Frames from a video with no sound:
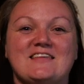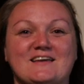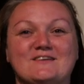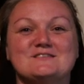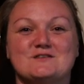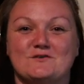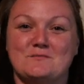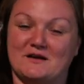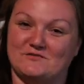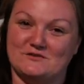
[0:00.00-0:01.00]
Thank you so
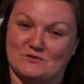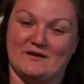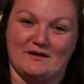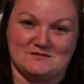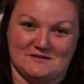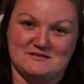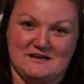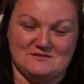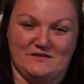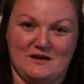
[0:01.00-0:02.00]
much for joining us on
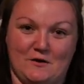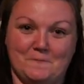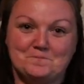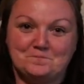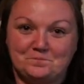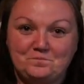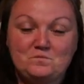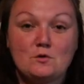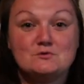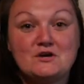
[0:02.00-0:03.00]
today's video.
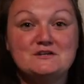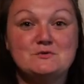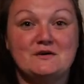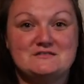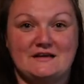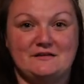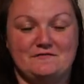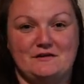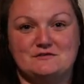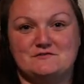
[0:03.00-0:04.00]
We're trying to do our daily
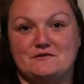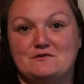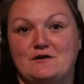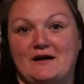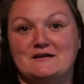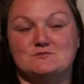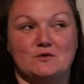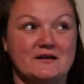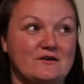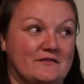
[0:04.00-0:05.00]
videos for you guys,
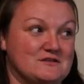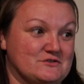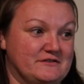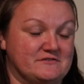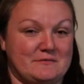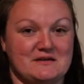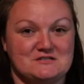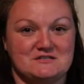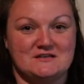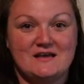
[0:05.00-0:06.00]
working on this
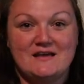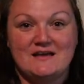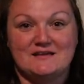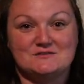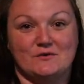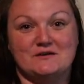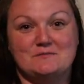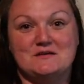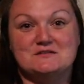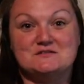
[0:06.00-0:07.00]
transformation is going
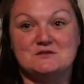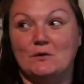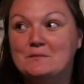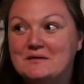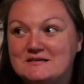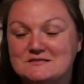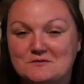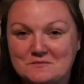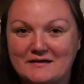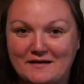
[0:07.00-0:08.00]
to be so amazing
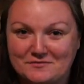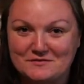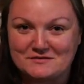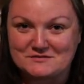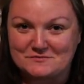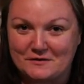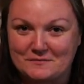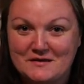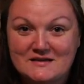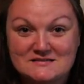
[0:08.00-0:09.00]
when we get through this room.